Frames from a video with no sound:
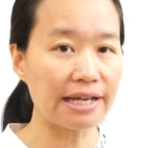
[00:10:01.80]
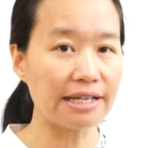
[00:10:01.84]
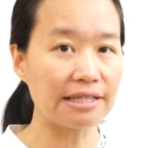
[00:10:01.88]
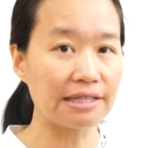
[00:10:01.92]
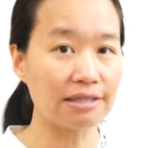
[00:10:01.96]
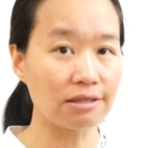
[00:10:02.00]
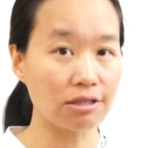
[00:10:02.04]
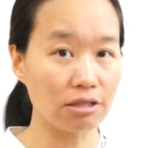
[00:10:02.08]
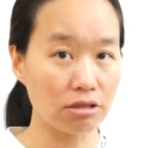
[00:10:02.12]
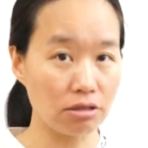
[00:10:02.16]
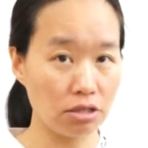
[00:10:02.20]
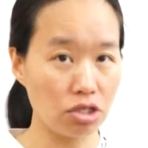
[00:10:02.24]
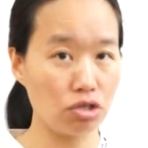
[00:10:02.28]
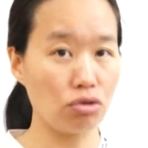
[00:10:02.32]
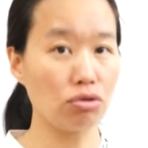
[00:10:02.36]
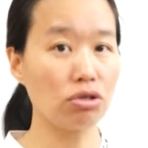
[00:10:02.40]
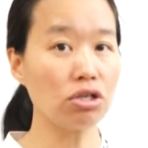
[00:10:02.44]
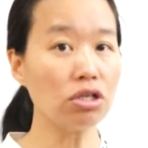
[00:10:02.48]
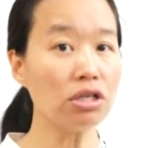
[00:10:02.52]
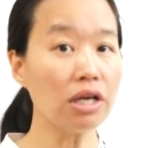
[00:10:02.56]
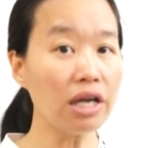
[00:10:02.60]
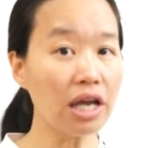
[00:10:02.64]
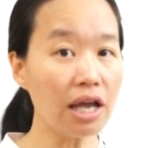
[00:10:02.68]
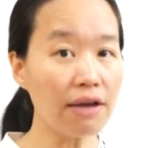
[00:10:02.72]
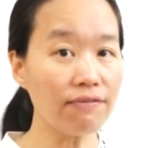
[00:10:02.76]
is you're
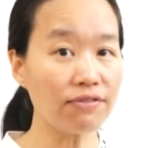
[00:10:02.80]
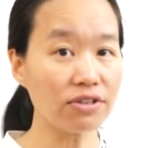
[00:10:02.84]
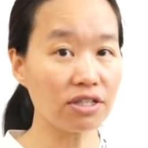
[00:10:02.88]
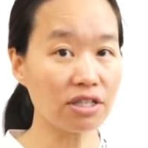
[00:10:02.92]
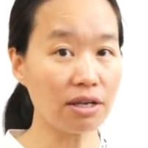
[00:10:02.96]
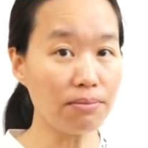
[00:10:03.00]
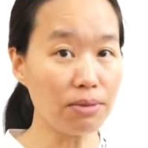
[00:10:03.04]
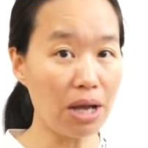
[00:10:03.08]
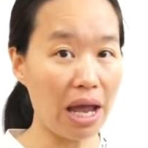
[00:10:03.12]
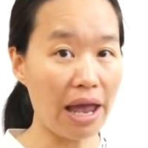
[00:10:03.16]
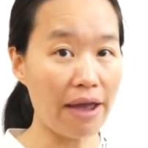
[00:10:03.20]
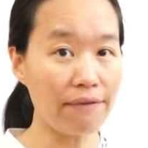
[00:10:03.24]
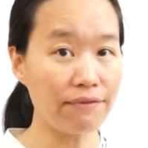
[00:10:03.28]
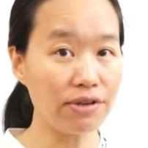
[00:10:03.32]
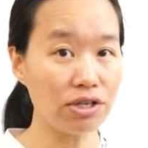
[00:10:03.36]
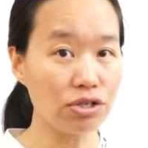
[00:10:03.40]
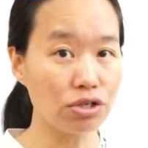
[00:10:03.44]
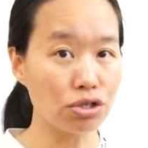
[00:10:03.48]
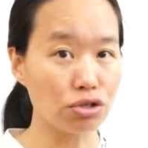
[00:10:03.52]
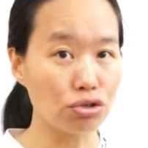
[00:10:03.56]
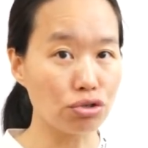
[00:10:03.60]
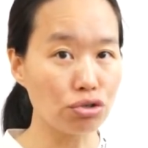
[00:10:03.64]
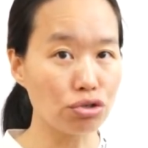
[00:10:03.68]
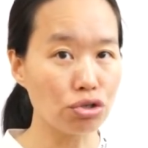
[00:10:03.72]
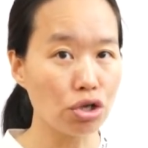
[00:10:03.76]
gonna have some
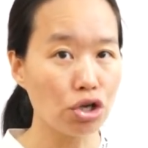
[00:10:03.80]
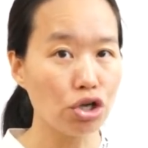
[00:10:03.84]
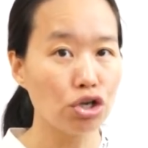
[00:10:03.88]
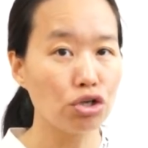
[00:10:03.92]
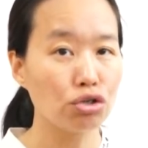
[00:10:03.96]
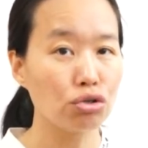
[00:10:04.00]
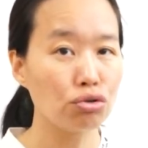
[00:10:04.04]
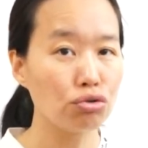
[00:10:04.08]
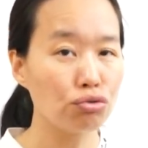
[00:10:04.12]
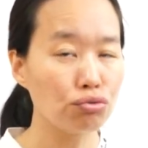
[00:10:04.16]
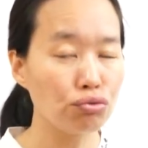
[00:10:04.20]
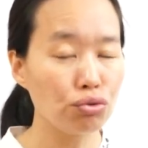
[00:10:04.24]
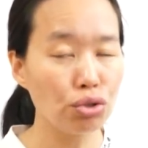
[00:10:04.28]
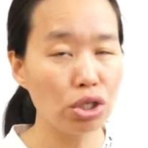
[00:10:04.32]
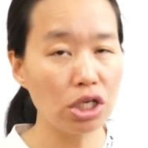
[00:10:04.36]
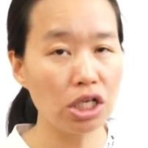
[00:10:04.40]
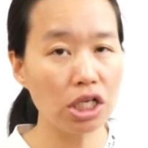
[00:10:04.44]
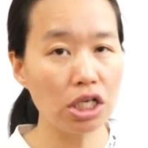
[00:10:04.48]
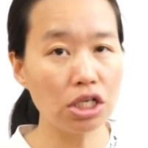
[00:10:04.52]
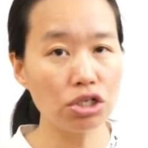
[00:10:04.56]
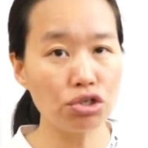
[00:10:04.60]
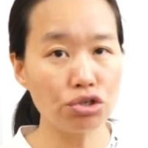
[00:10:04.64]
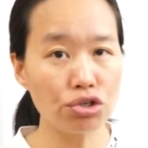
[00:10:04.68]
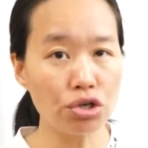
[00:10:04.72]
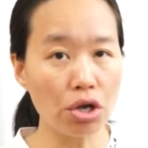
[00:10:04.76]
evidence to
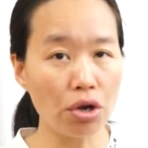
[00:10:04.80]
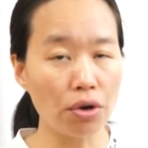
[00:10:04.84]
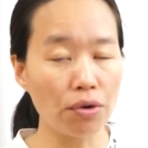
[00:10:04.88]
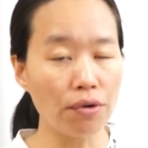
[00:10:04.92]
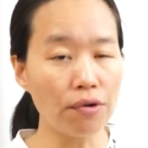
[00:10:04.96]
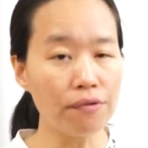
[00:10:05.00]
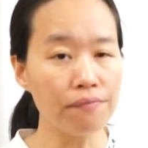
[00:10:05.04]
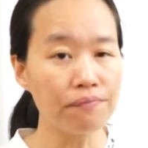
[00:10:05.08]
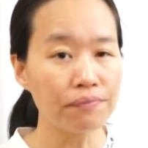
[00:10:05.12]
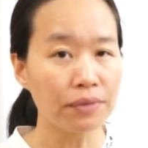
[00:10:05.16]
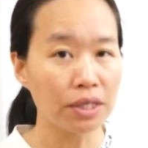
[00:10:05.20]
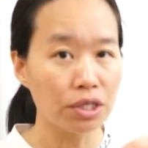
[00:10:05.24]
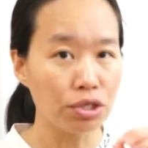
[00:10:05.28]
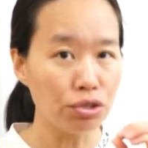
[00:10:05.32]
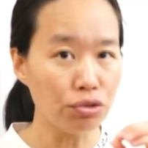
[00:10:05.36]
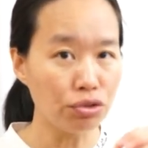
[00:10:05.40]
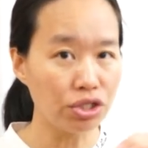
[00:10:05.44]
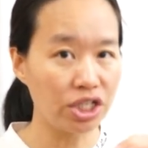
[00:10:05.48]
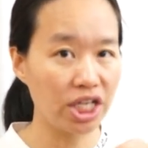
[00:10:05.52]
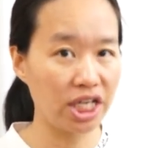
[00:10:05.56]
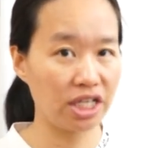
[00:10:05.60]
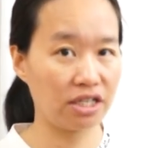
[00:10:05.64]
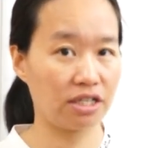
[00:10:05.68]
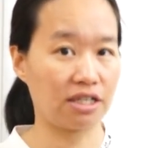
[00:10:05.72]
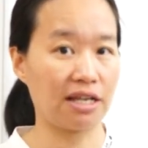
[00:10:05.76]
really show you
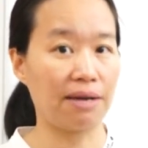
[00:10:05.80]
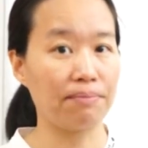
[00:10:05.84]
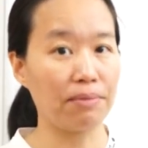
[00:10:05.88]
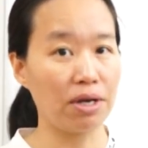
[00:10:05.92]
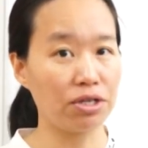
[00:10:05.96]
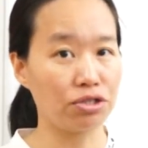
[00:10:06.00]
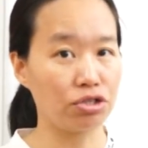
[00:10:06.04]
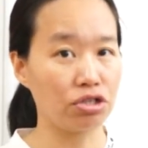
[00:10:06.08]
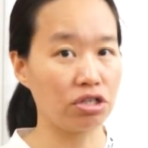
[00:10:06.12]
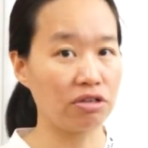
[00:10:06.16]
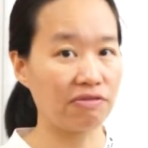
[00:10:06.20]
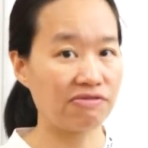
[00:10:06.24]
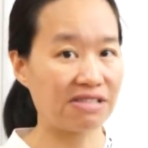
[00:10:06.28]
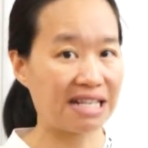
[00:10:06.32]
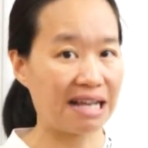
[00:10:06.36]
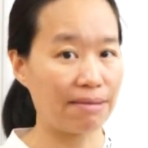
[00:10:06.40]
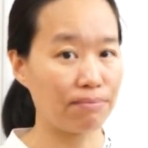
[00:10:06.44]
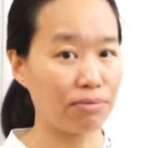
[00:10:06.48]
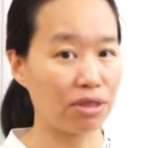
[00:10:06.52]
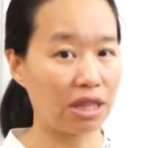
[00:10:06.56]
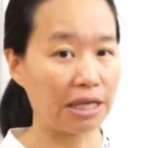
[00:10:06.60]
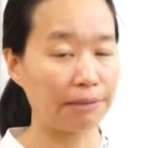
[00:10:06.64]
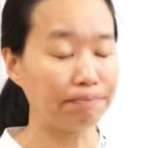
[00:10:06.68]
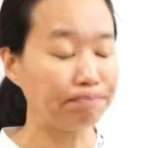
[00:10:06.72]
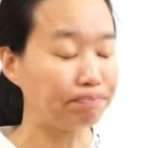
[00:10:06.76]
did achieve
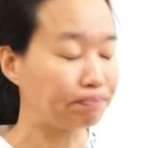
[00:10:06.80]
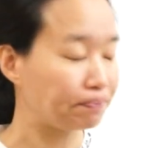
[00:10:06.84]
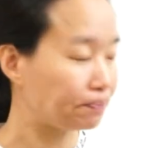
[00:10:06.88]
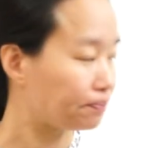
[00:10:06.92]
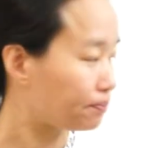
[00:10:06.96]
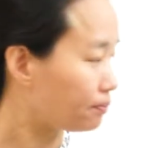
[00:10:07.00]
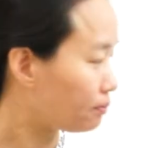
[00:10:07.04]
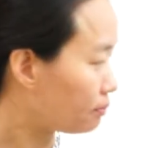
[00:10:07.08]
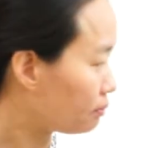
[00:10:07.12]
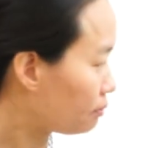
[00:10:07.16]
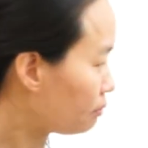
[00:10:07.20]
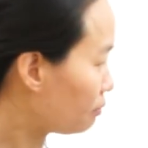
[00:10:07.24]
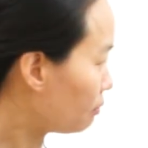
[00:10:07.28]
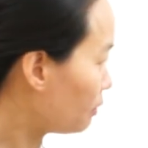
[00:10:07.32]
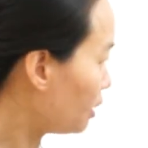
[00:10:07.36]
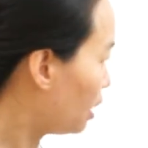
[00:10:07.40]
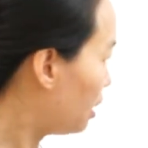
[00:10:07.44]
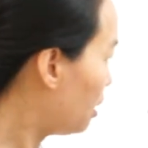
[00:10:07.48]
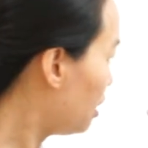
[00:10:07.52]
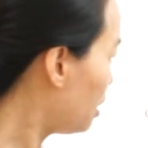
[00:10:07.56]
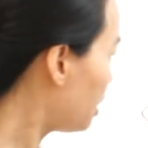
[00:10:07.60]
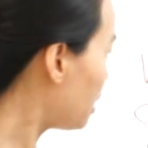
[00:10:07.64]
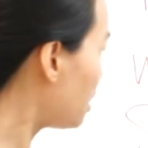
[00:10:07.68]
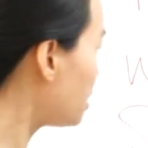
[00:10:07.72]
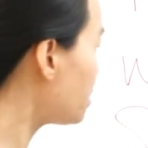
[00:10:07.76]
something.
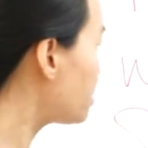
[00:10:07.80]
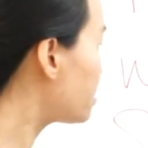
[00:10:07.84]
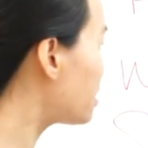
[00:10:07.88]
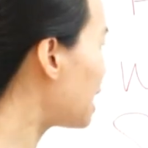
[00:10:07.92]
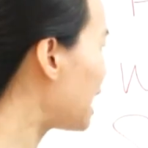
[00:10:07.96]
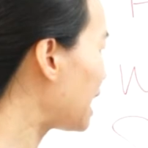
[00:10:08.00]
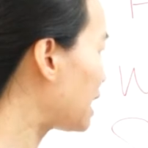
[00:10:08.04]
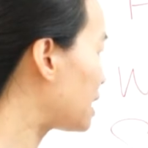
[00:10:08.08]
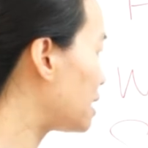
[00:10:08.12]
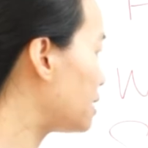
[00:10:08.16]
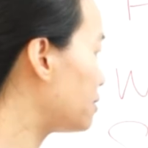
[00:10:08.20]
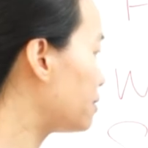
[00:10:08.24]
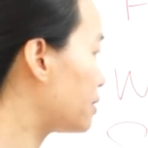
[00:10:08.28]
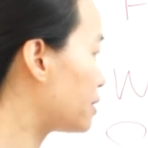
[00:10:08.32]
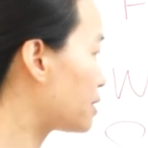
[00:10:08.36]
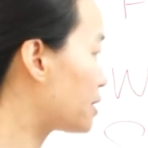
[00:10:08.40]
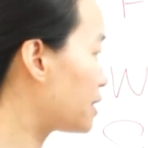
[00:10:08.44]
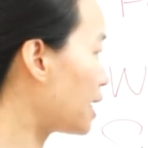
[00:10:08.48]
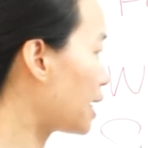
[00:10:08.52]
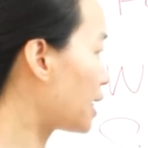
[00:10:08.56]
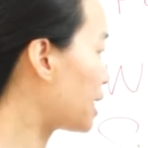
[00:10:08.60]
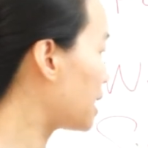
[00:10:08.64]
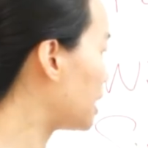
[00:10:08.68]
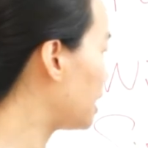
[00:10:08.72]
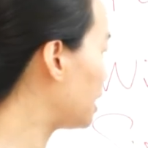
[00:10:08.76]
Now,
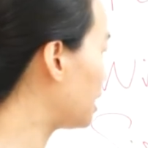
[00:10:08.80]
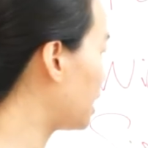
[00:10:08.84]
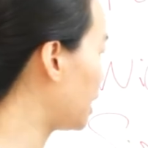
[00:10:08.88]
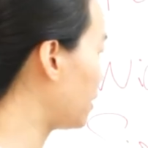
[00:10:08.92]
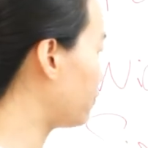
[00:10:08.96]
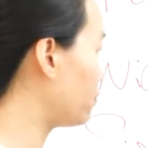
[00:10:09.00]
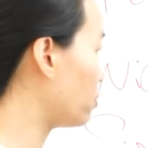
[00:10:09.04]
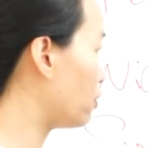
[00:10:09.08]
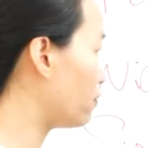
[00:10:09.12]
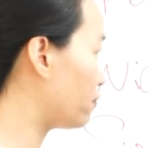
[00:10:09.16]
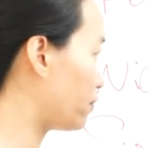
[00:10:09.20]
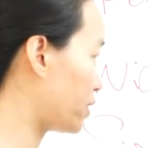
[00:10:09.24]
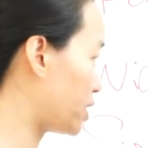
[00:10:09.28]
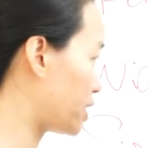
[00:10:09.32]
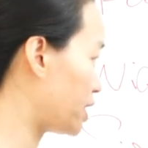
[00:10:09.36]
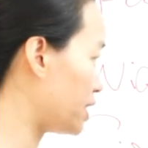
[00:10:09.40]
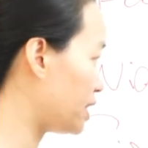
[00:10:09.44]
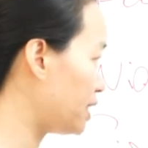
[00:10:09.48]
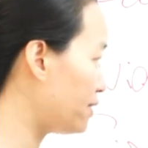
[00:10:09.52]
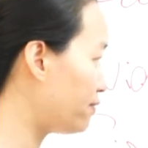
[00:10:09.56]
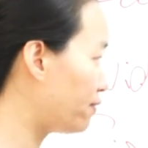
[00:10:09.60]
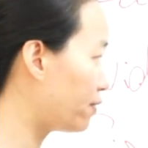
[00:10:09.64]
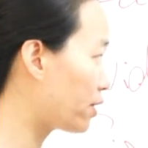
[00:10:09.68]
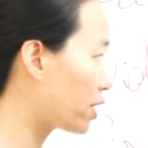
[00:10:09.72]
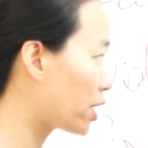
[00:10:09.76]
second level of
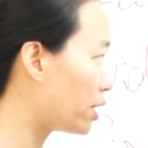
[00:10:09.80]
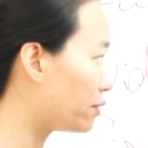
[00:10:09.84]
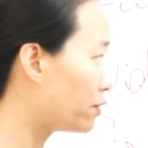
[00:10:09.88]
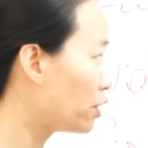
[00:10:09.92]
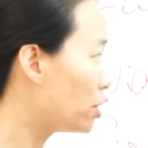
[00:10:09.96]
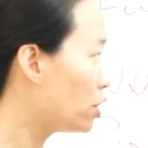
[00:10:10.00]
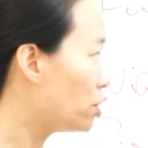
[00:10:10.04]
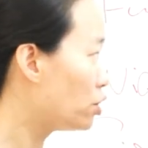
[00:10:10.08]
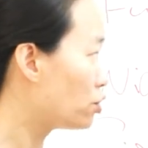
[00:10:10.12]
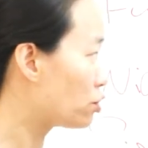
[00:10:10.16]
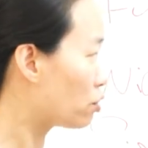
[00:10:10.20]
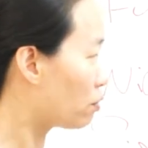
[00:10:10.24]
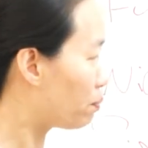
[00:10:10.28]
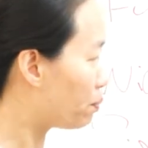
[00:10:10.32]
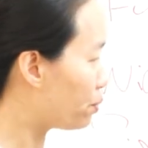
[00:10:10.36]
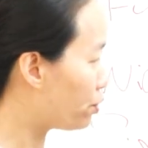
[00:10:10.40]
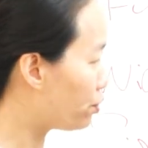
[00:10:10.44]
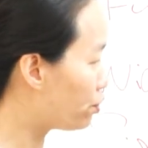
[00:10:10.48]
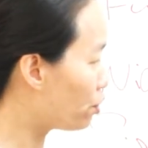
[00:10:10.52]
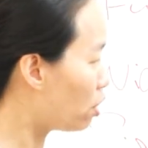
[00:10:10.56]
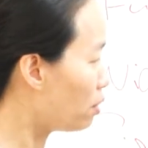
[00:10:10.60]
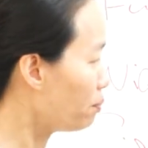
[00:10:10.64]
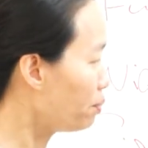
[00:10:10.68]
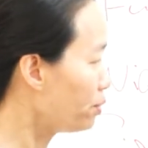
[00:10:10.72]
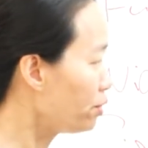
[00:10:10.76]
significance, so
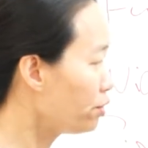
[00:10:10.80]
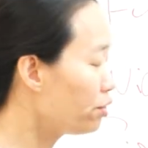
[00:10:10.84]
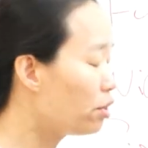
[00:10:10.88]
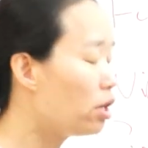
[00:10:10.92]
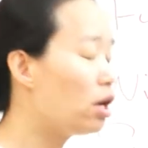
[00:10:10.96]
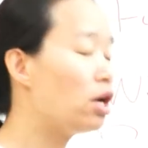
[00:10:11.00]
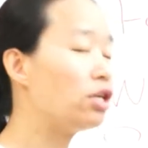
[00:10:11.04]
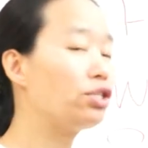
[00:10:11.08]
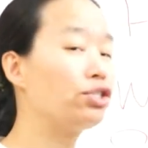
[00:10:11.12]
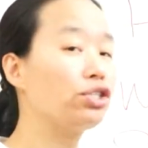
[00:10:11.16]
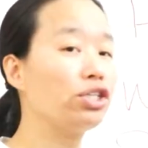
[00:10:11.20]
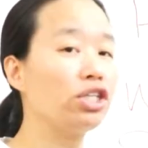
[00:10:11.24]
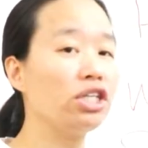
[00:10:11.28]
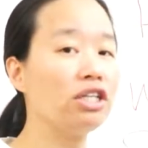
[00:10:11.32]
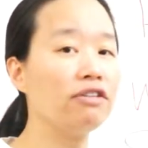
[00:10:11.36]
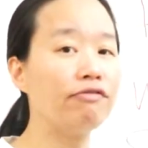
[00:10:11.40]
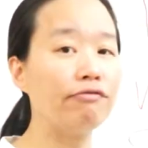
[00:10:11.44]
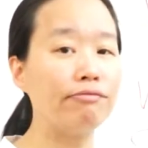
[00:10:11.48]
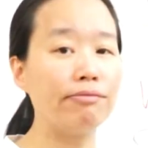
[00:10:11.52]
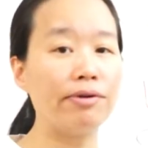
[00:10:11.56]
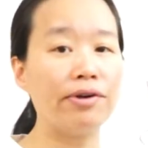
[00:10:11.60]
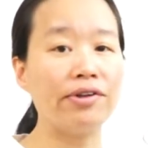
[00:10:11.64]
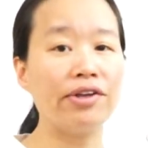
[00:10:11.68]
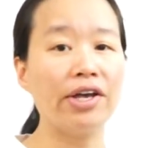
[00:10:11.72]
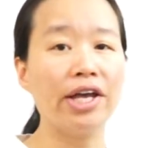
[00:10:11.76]
beyond pure
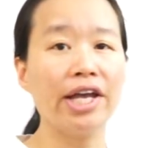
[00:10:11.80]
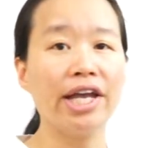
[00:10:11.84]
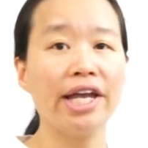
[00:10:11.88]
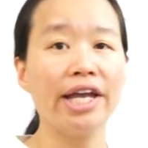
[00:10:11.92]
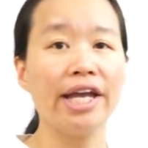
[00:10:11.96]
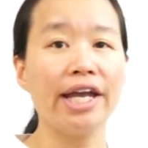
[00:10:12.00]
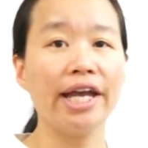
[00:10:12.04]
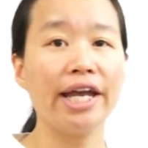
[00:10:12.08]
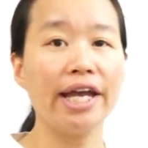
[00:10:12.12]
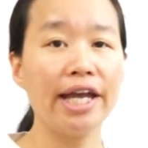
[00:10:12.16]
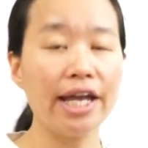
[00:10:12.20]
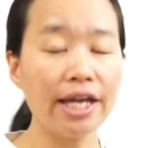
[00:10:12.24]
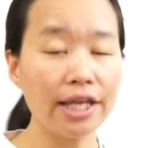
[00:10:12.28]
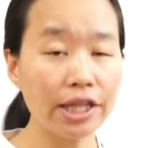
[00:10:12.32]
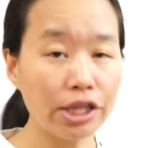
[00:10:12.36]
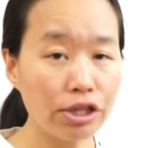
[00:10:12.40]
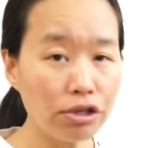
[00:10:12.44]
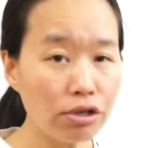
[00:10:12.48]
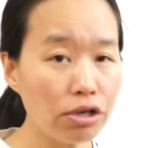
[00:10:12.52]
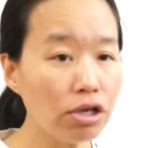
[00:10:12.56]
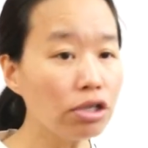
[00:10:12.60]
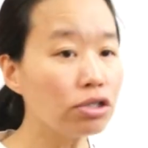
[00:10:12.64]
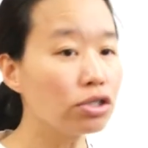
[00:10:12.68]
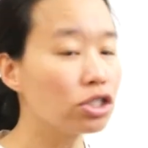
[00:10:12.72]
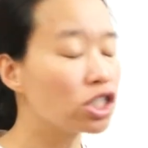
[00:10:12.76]
achievement. And
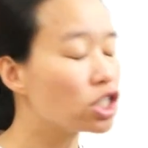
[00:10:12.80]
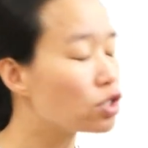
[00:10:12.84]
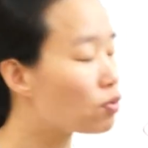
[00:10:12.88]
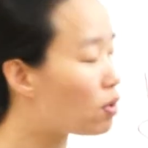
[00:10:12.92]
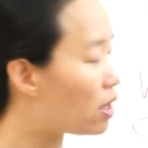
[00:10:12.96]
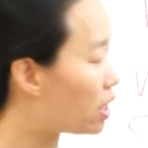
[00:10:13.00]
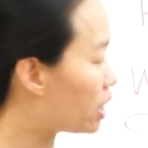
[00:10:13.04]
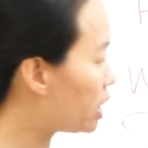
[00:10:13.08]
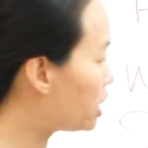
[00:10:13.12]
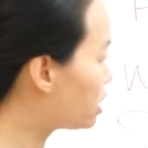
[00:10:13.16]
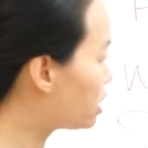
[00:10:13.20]
third one,